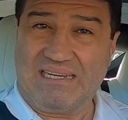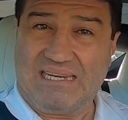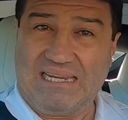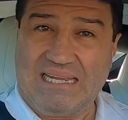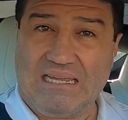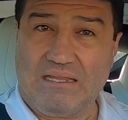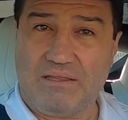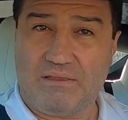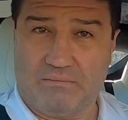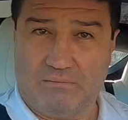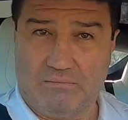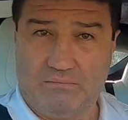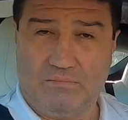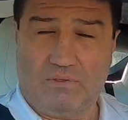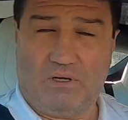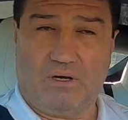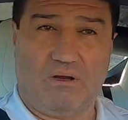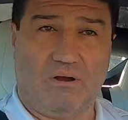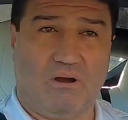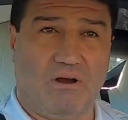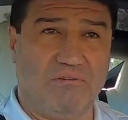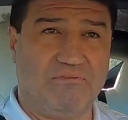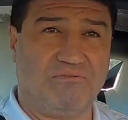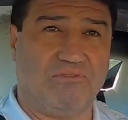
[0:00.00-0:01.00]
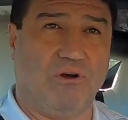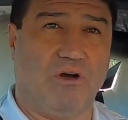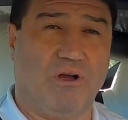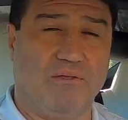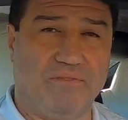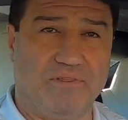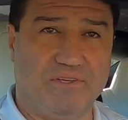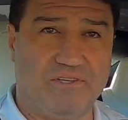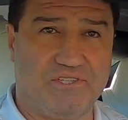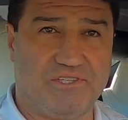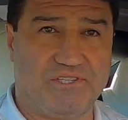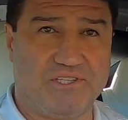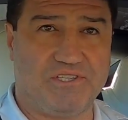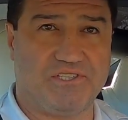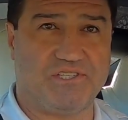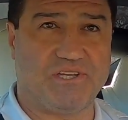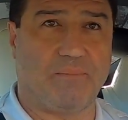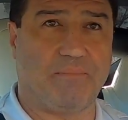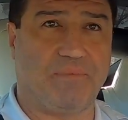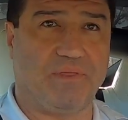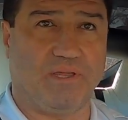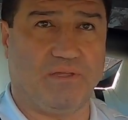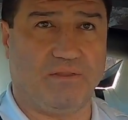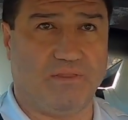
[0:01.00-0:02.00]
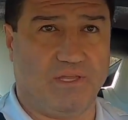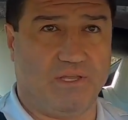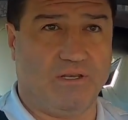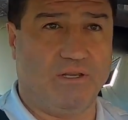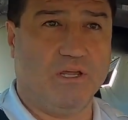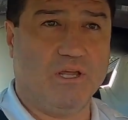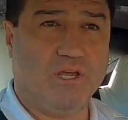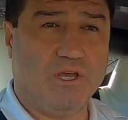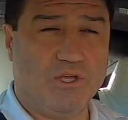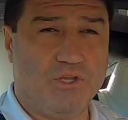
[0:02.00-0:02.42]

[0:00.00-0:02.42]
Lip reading: near them. I find this is something that